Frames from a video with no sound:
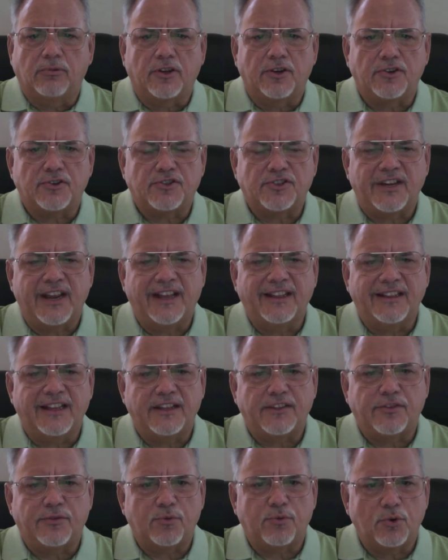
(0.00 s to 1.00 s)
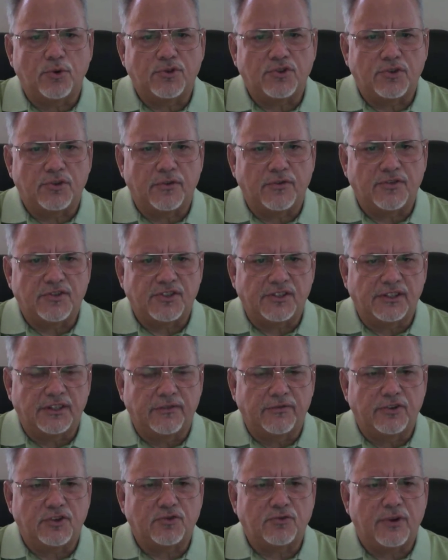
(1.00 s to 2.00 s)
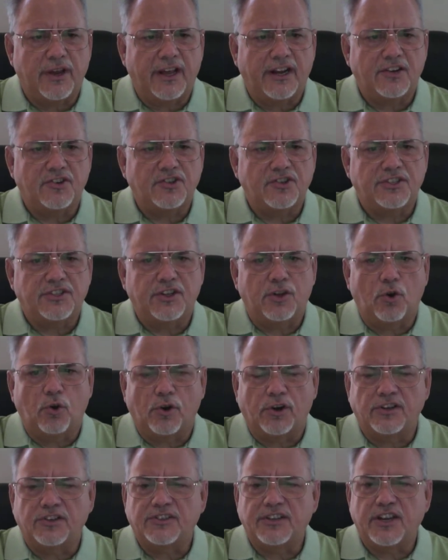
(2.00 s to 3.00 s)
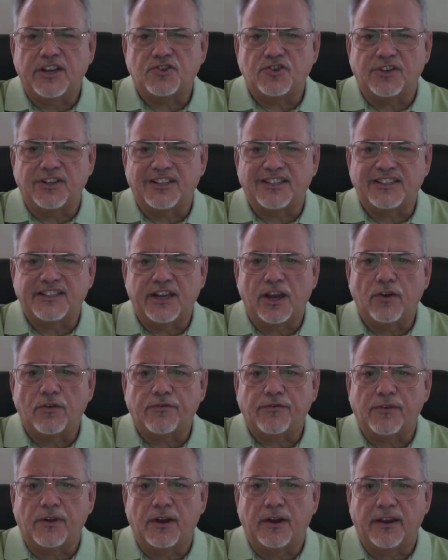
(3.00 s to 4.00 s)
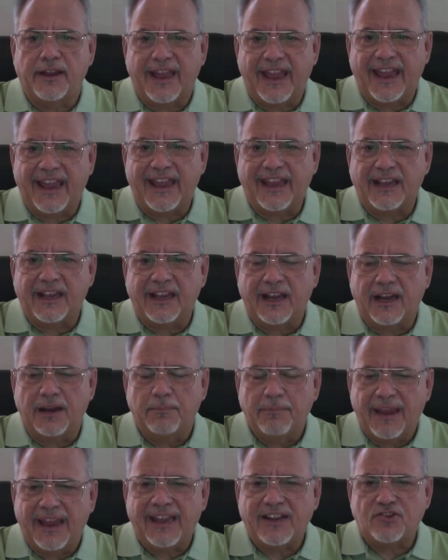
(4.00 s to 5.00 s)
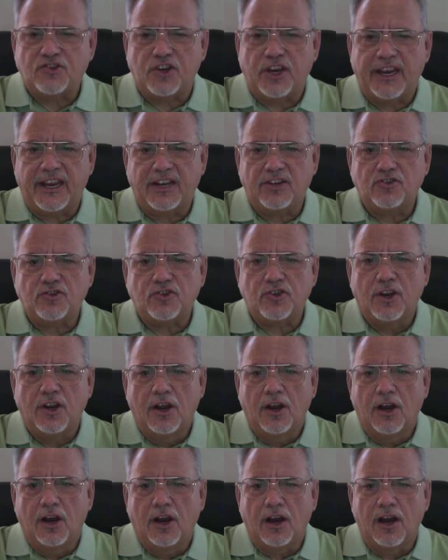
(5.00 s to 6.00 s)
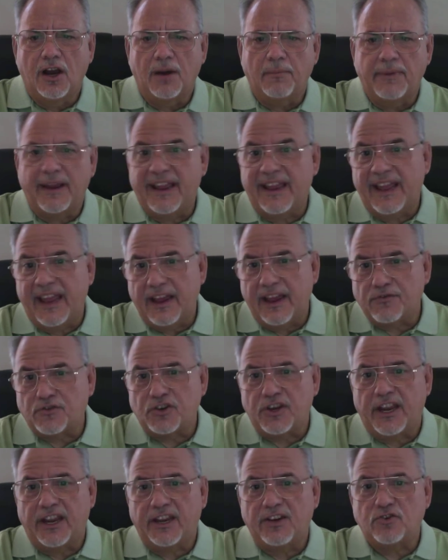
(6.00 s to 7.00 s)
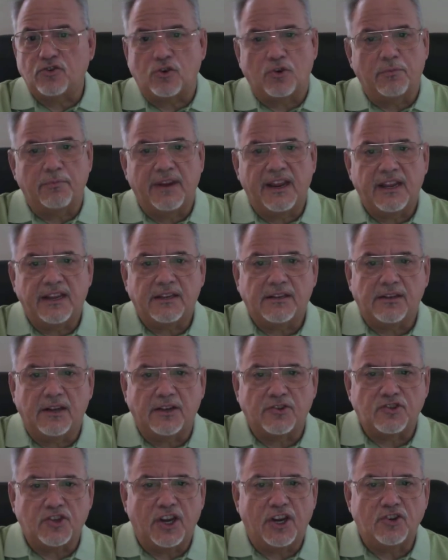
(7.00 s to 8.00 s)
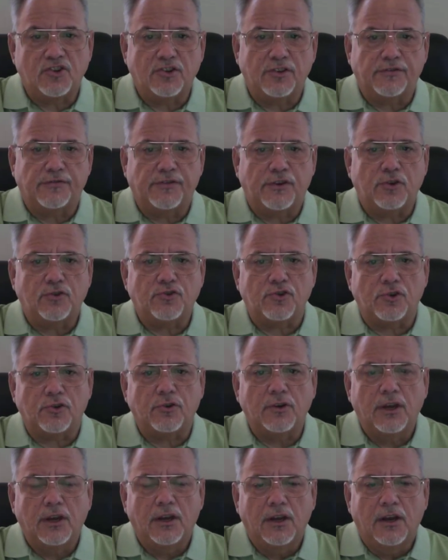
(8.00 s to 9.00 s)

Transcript: to understand that through service delivery strategies, the organization itself may change, may have changed, or may change in the future,